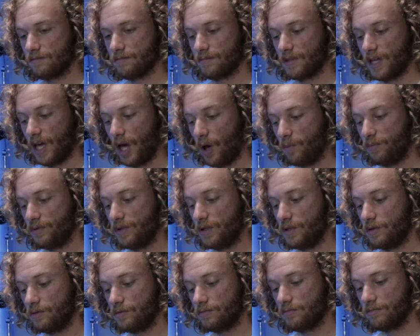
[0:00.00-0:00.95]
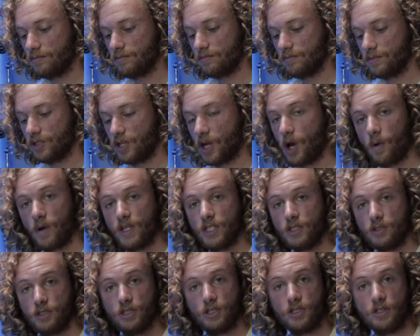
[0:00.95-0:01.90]
help you know what
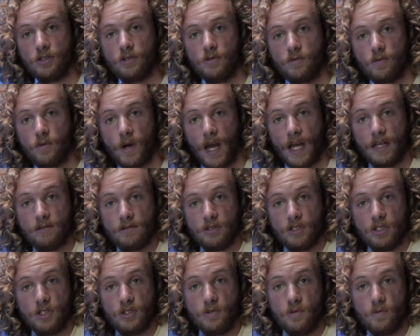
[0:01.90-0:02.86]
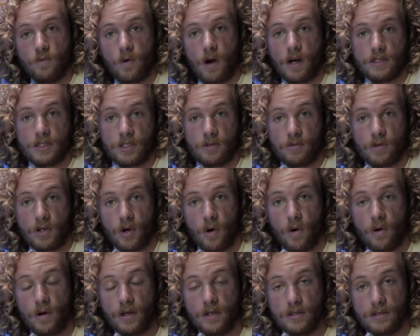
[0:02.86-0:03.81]
you should do when you want to
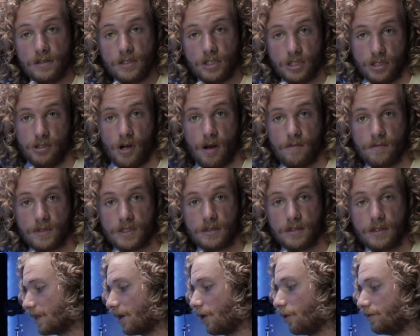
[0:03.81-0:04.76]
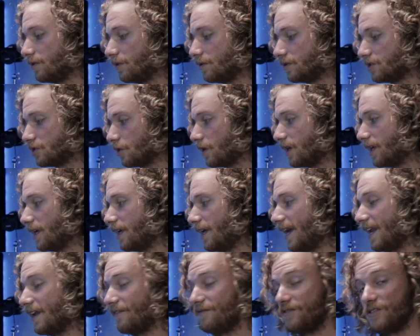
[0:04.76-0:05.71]
record your drums. I hope you enjoyed it,
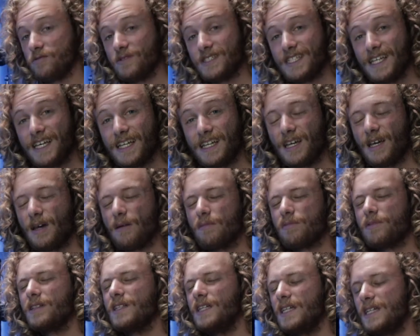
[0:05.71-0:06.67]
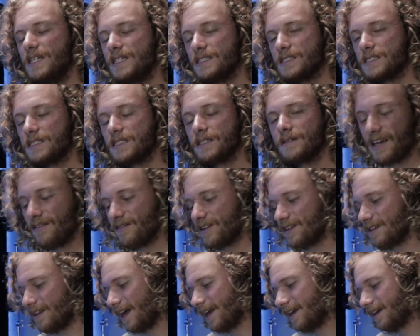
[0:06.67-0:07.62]
and if you did, please give it a
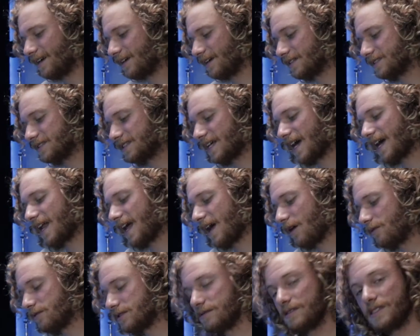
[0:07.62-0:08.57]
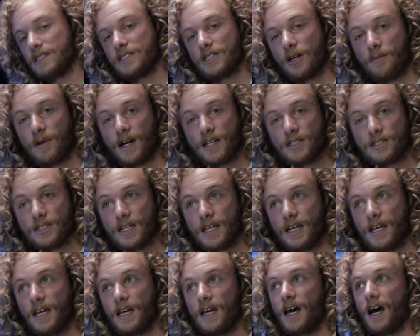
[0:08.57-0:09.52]
like, because that helps me so much.
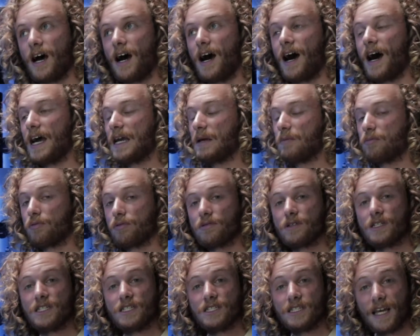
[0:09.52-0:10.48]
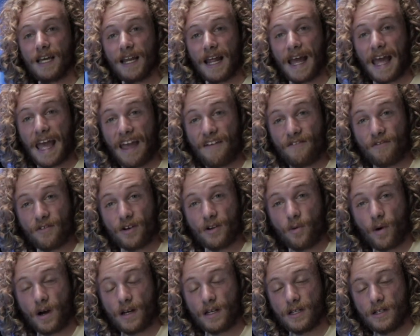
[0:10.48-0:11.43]
I appreciate
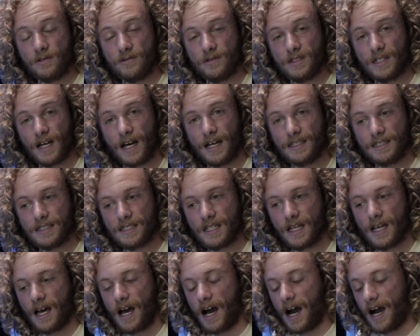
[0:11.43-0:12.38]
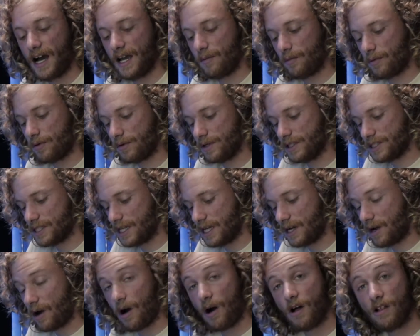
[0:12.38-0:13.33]
everyone who does. I
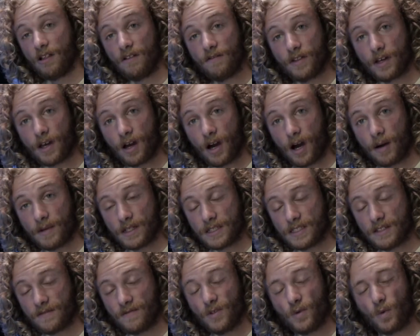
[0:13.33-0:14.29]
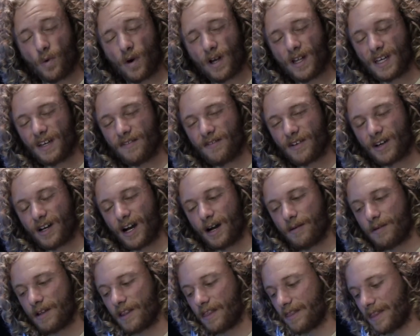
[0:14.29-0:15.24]
appreciate all of the comments. If you want to give a
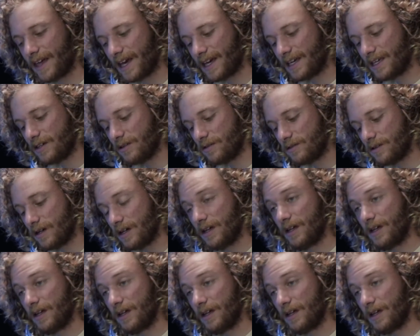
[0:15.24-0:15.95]
comment, thank you.